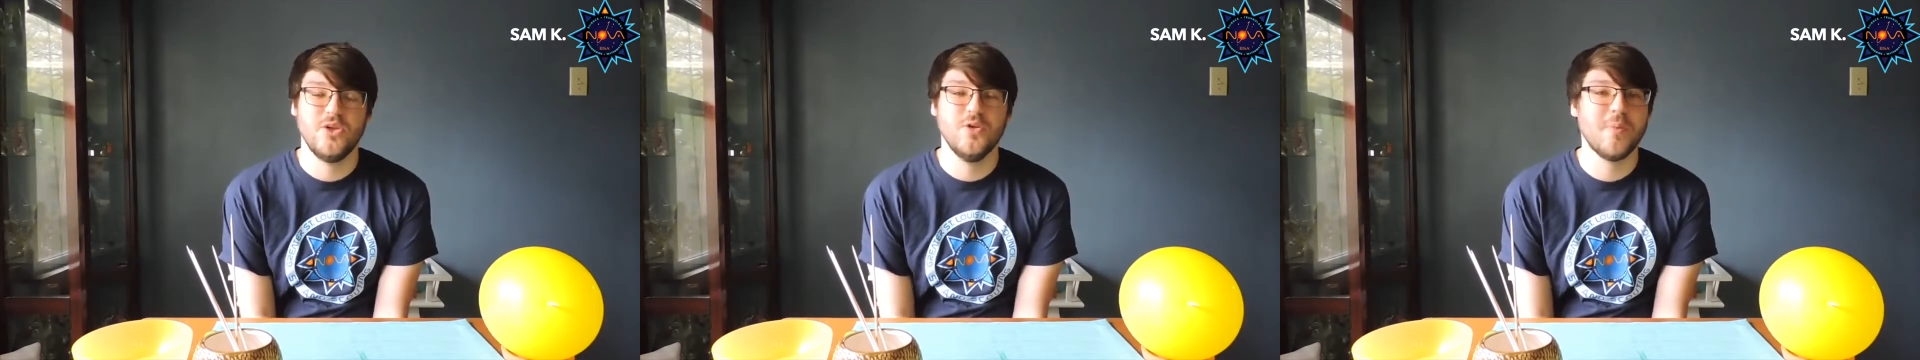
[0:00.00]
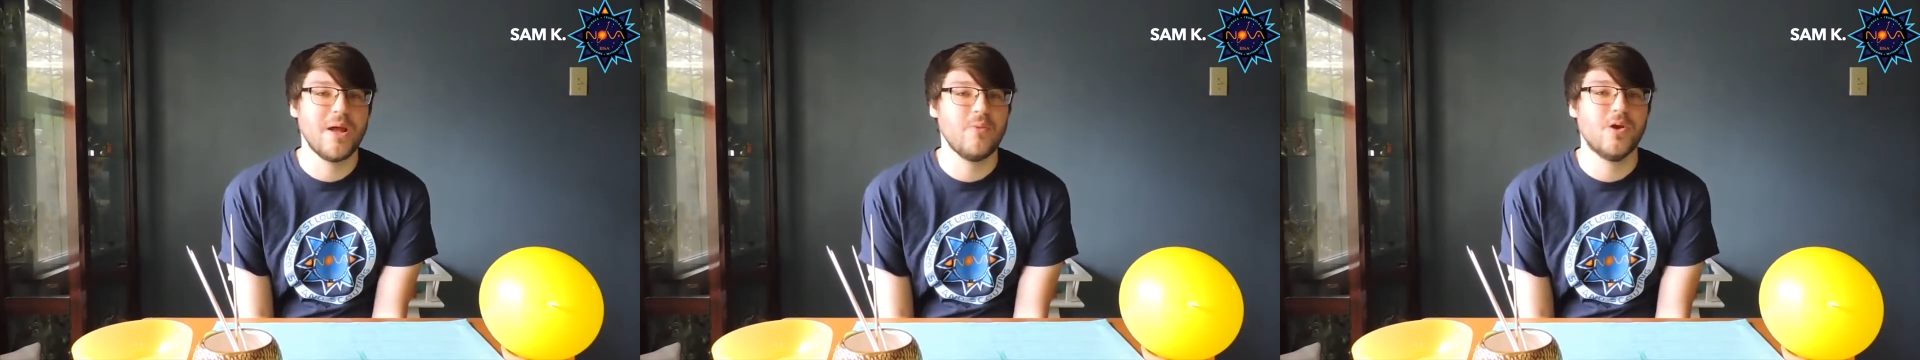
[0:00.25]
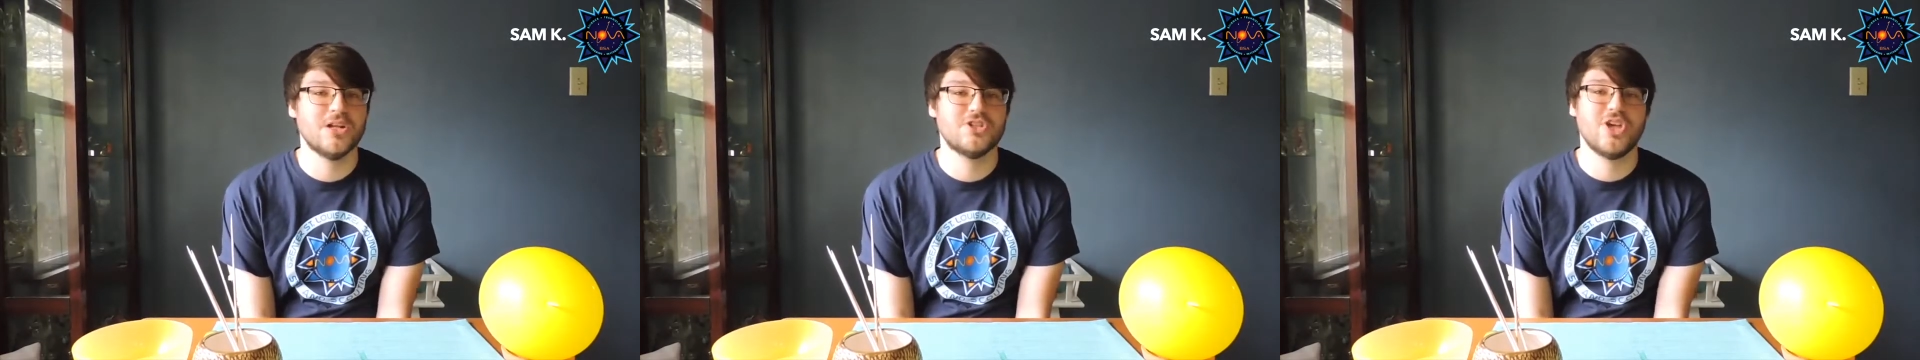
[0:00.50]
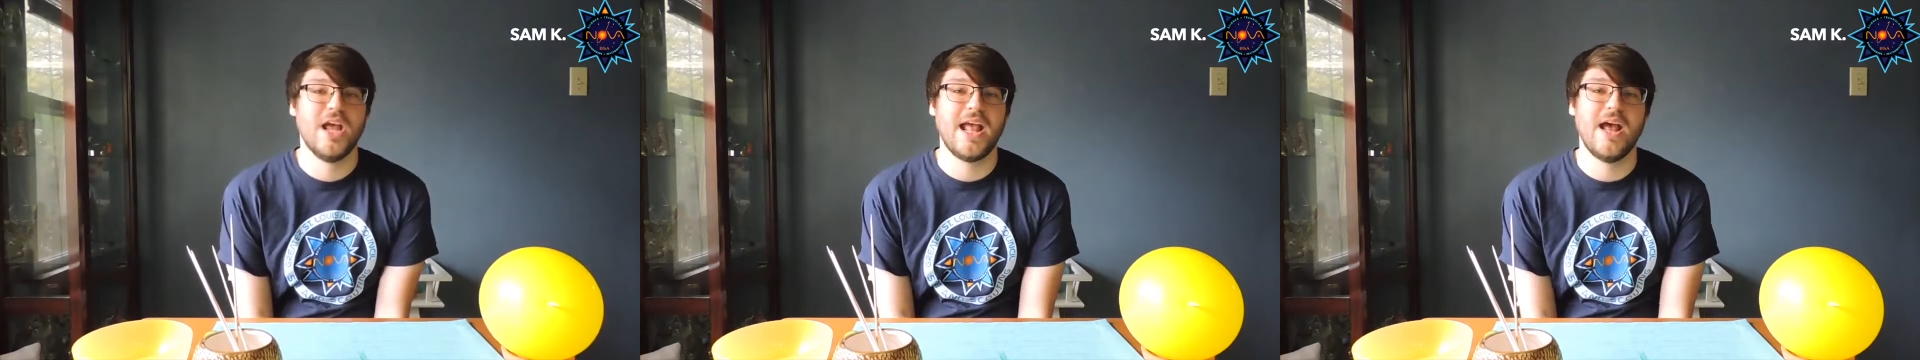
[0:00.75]
you might want to
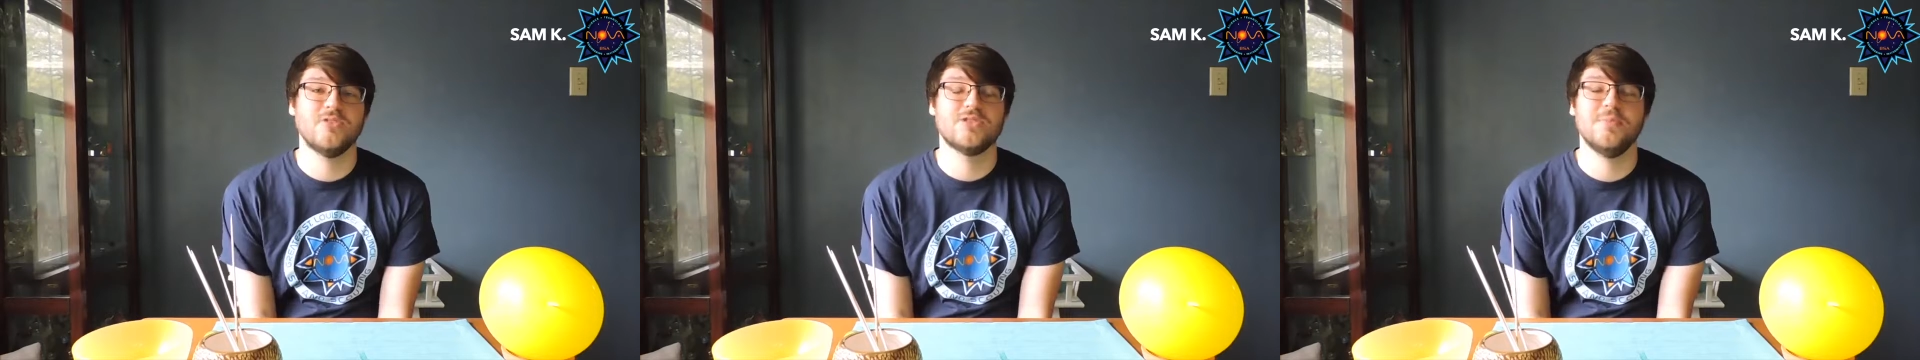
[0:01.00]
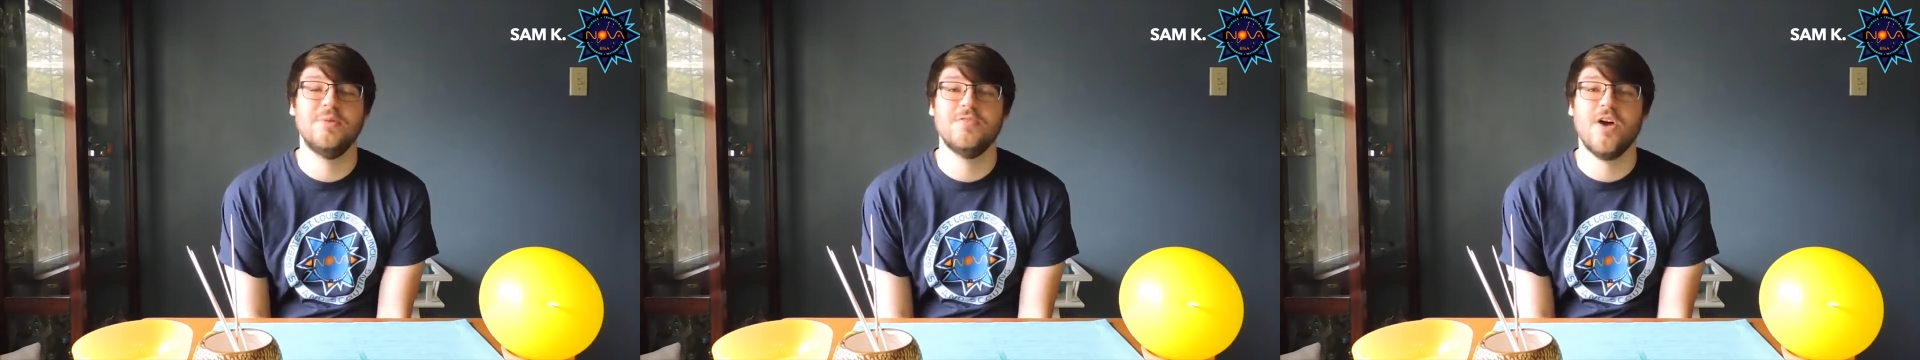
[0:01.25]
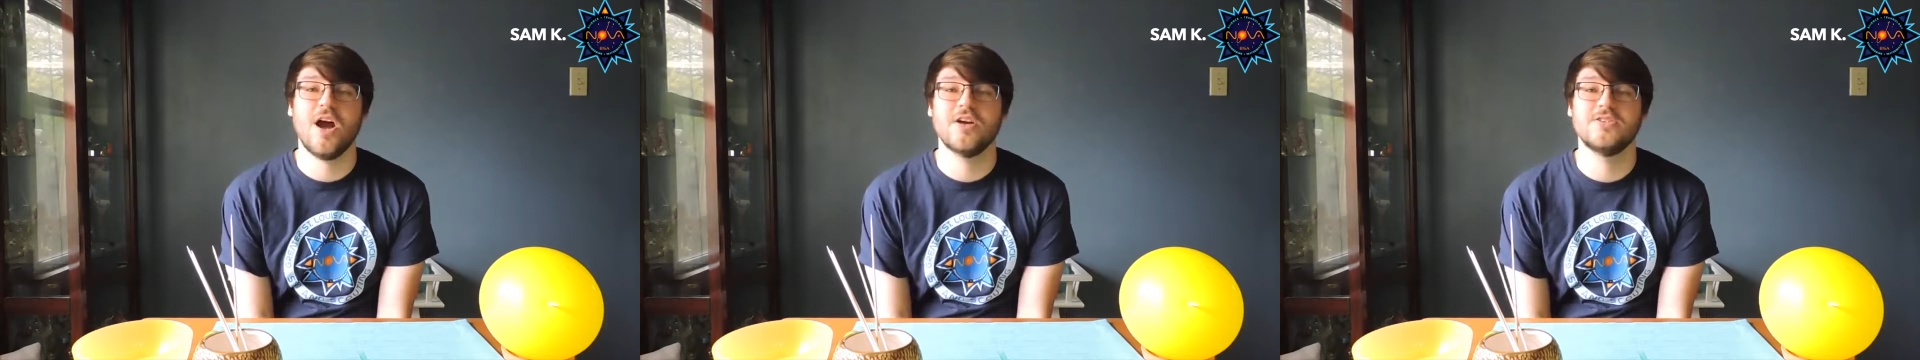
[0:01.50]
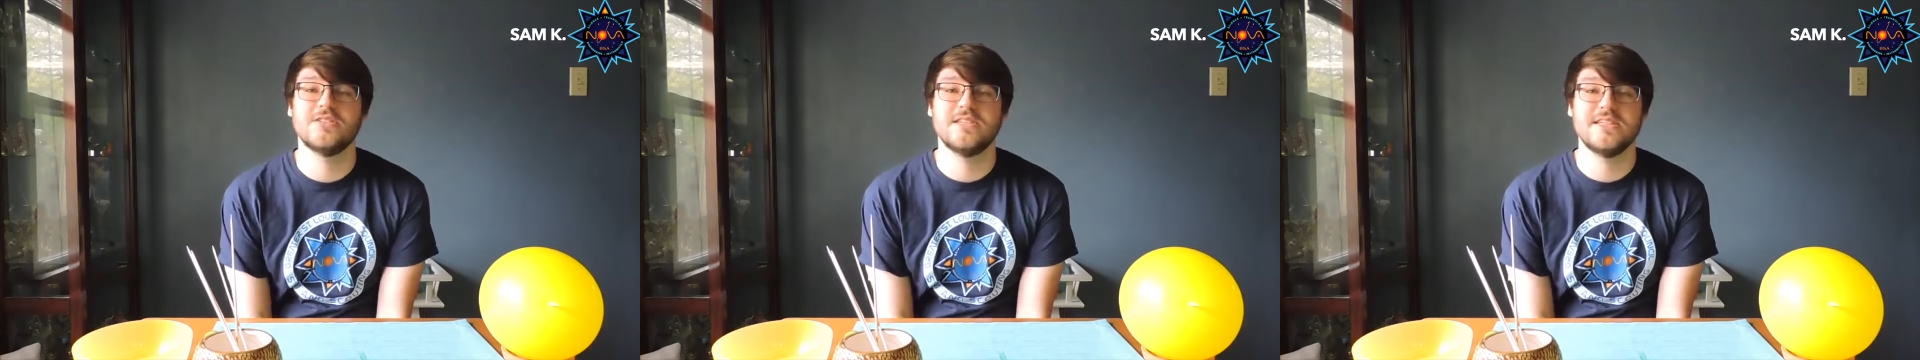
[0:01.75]
check out some of our
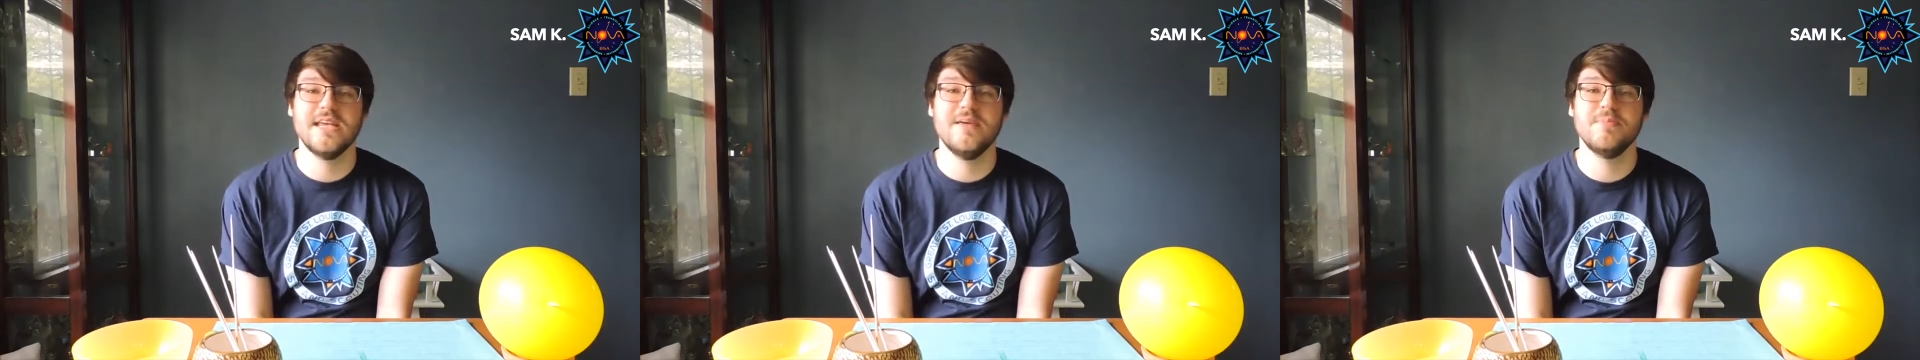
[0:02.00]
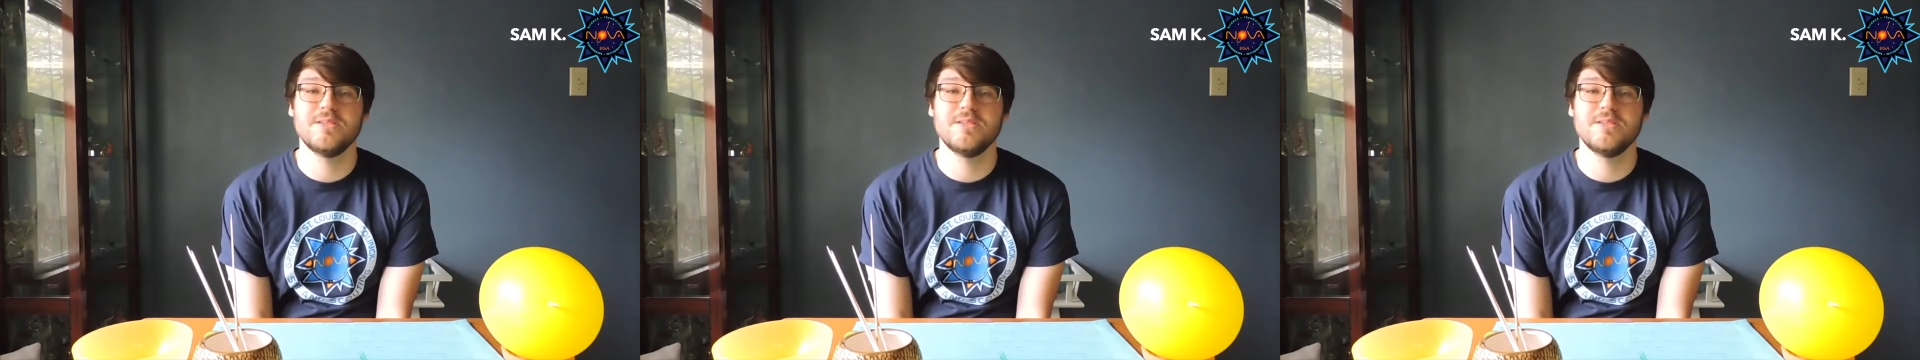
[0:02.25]
STEM